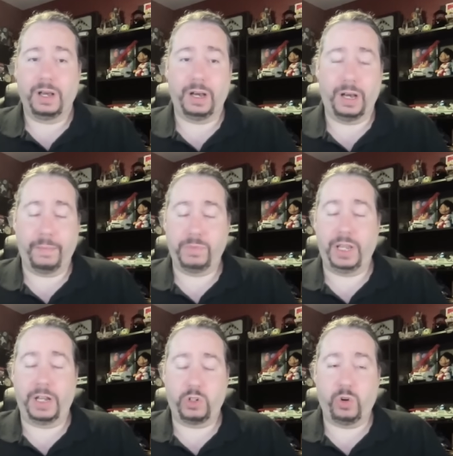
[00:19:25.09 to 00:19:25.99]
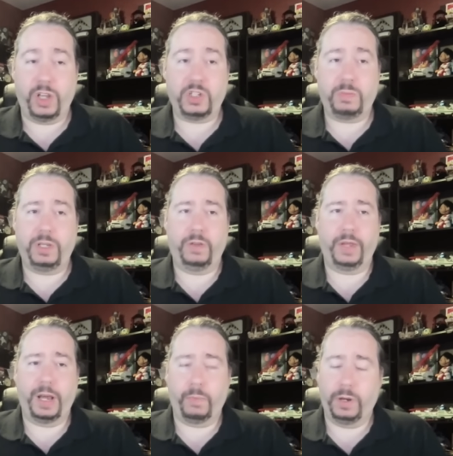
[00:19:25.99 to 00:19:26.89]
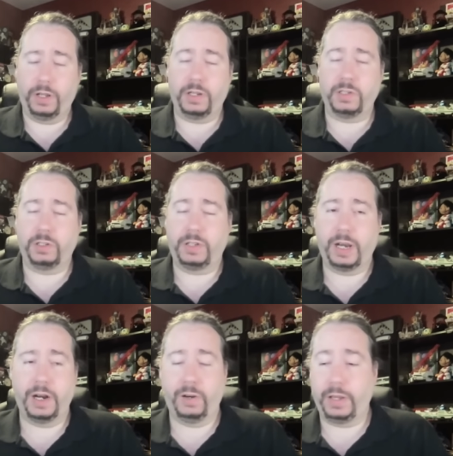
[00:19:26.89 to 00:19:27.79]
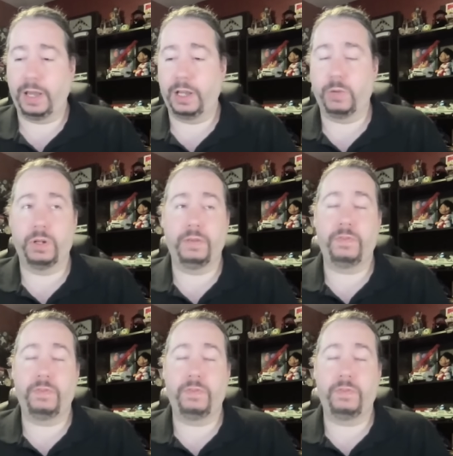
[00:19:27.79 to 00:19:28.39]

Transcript: Um, yeah, trust me on that one. It is entirely accurate.